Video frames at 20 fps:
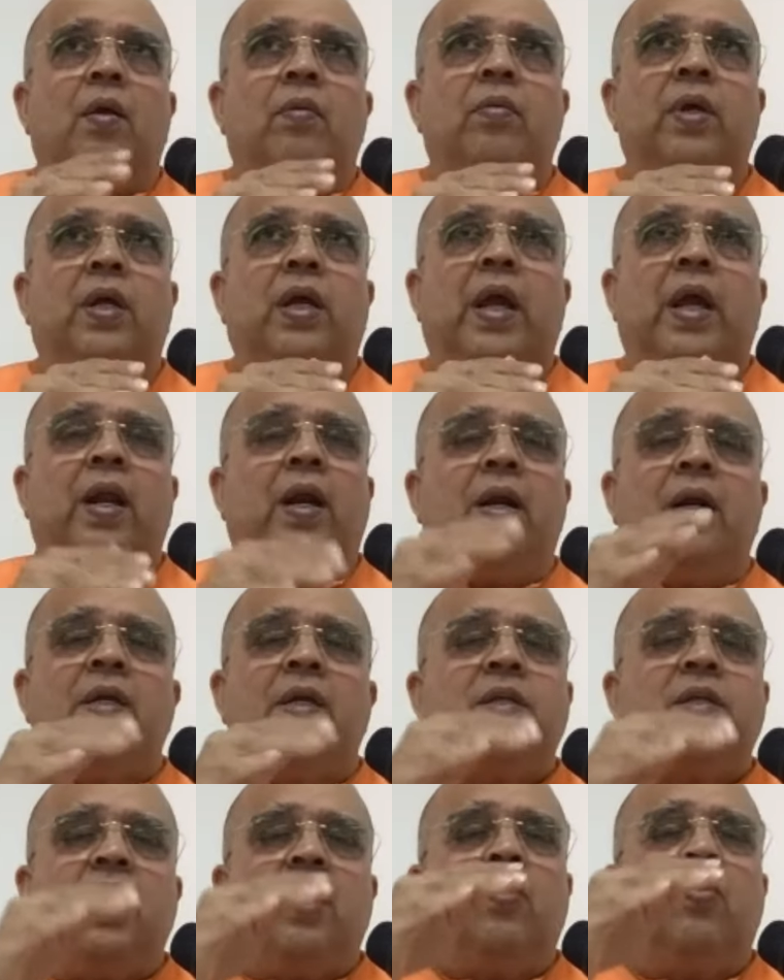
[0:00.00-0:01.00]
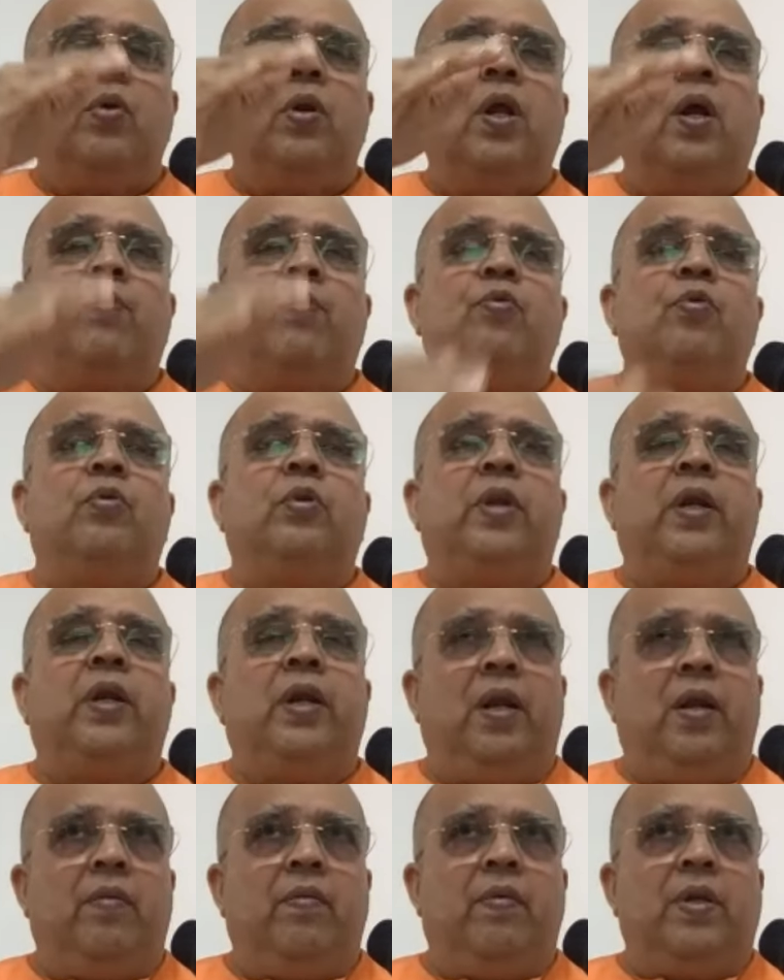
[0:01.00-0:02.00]
we can understand only up to three
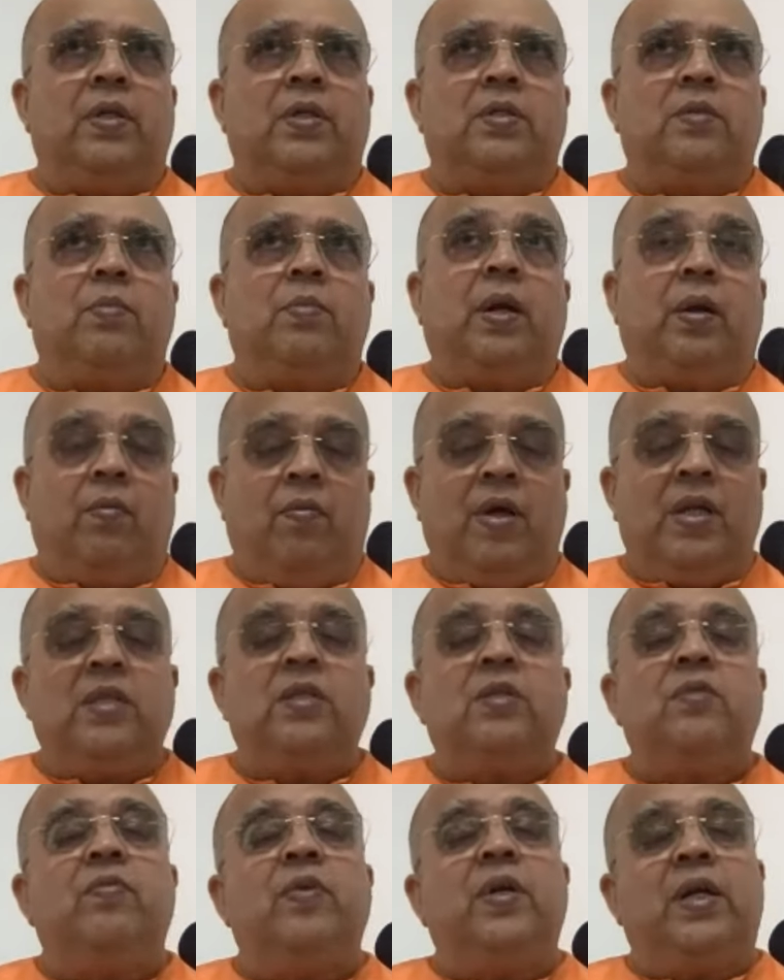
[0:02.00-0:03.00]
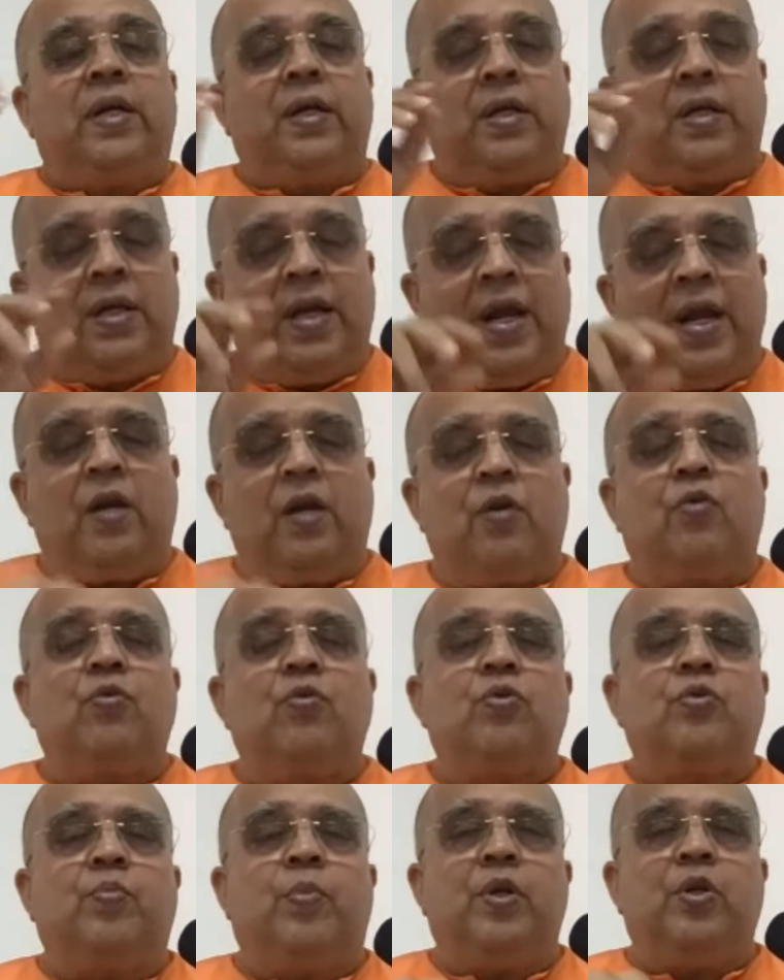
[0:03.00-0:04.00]
levels, but once we take
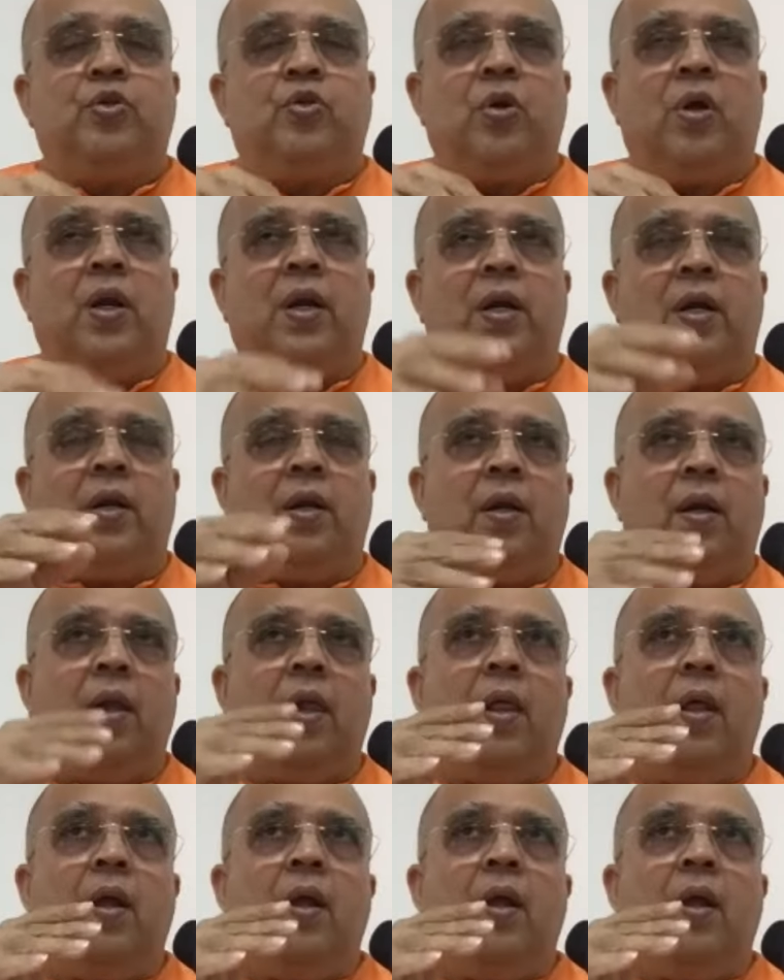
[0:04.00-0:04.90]
to spirituality,